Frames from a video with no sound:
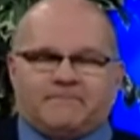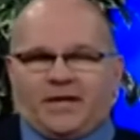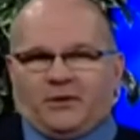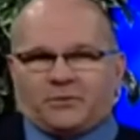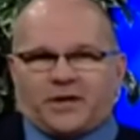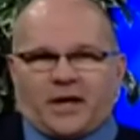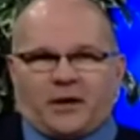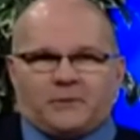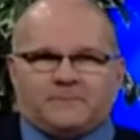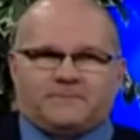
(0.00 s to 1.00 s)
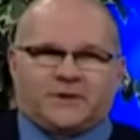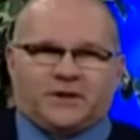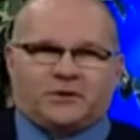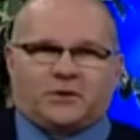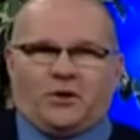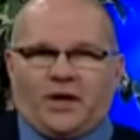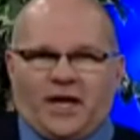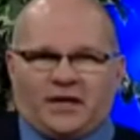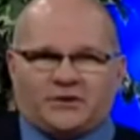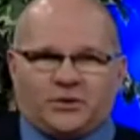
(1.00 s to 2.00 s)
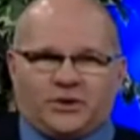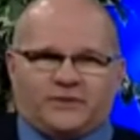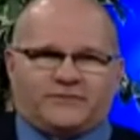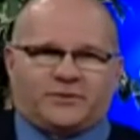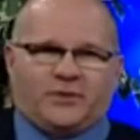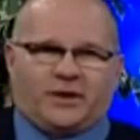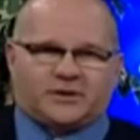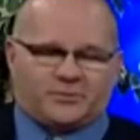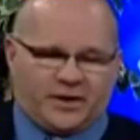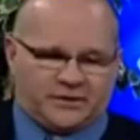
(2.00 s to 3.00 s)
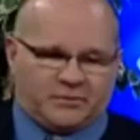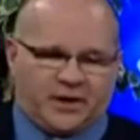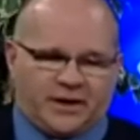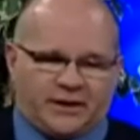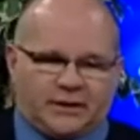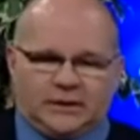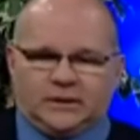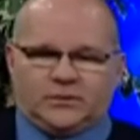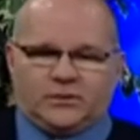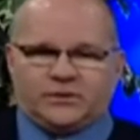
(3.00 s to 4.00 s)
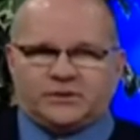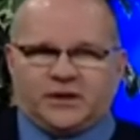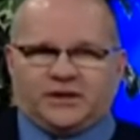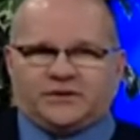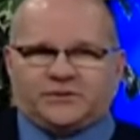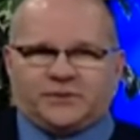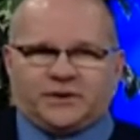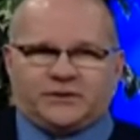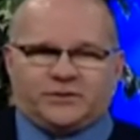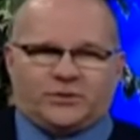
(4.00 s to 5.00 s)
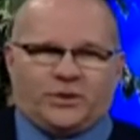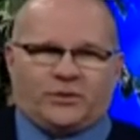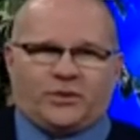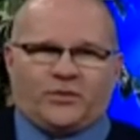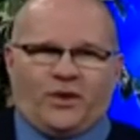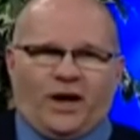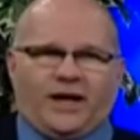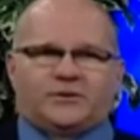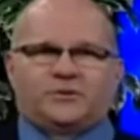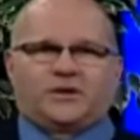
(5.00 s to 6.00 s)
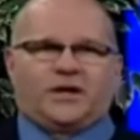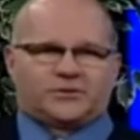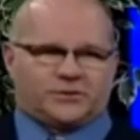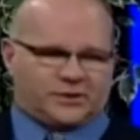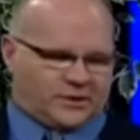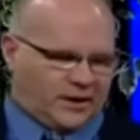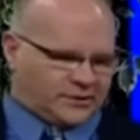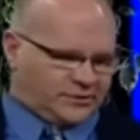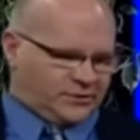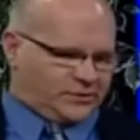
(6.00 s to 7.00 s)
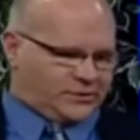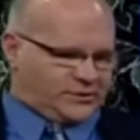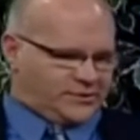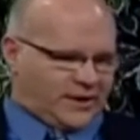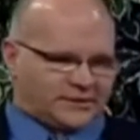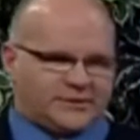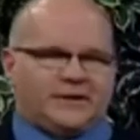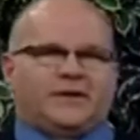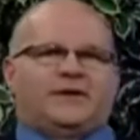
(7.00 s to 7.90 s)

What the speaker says: They don't care. Go ahead, do it if you want to spend the money. We're the judges. We can do what we want. Who cares what the Constitution says?